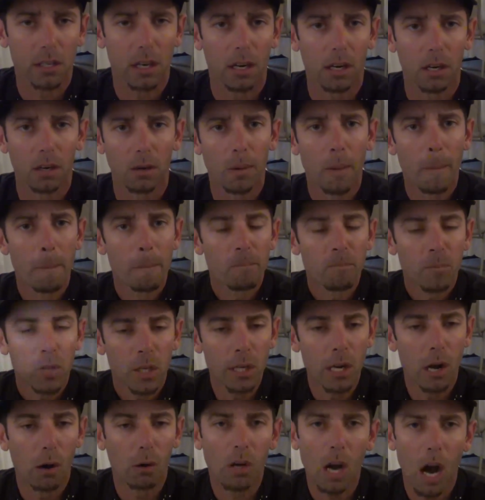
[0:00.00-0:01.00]
So,
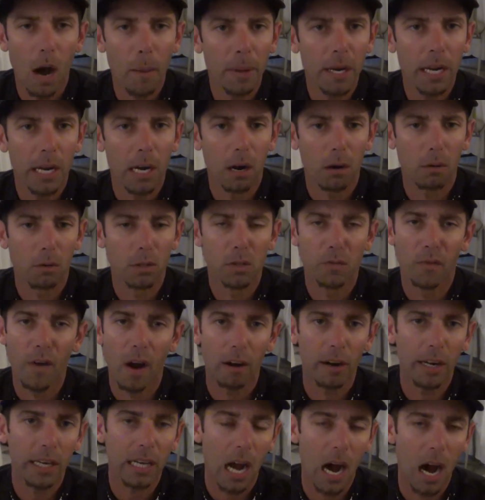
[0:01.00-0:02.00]
you know, coming here I was
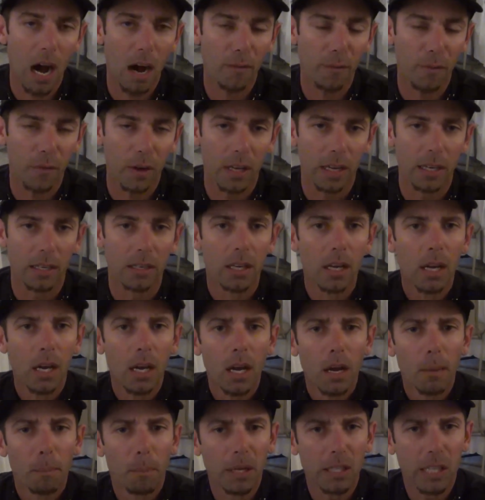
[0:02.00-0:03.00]
very confident,
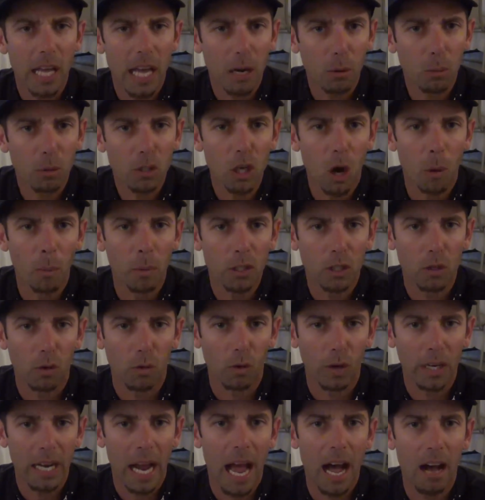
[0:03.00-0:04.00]
but then it was almost
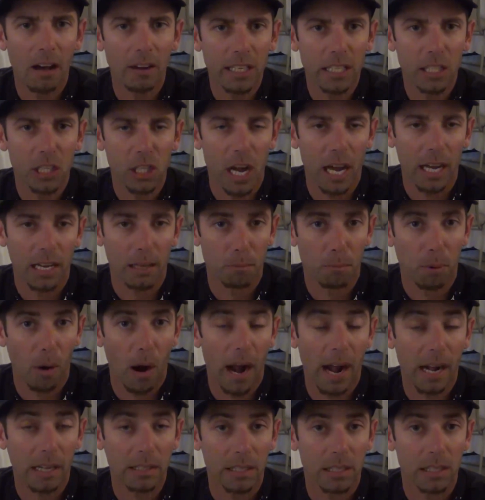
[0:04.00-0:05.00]
a reality check in
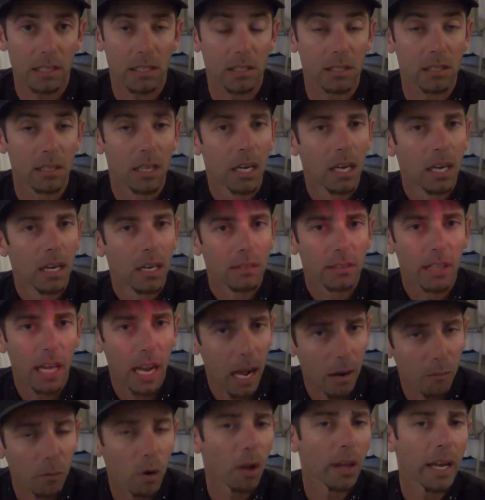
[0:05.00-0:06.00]
practice
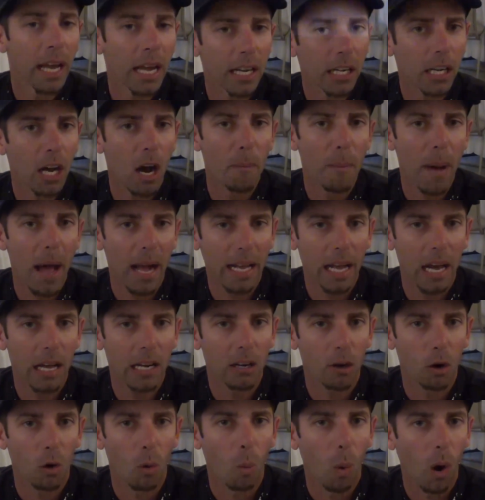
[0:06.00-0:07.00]
that I really had to come back
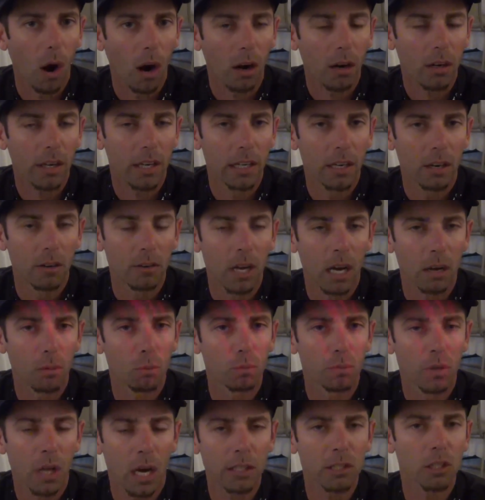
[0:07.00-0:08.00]
out here and work. You know,
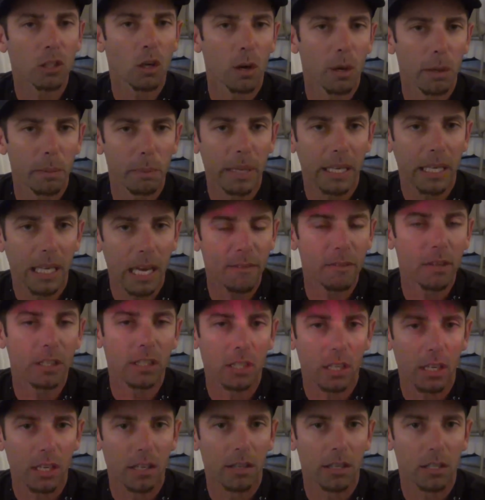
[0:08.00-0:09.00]
nothing's going to be given
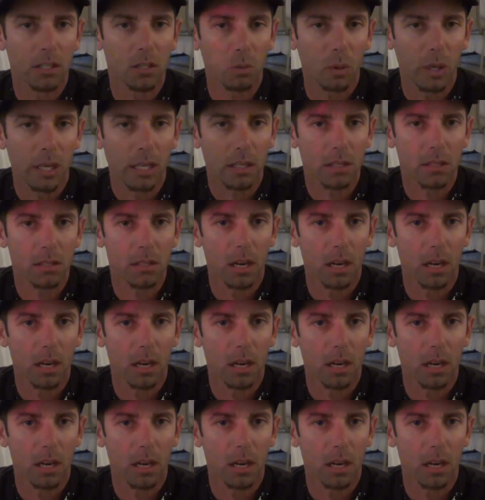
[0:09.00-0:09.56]
to you this week.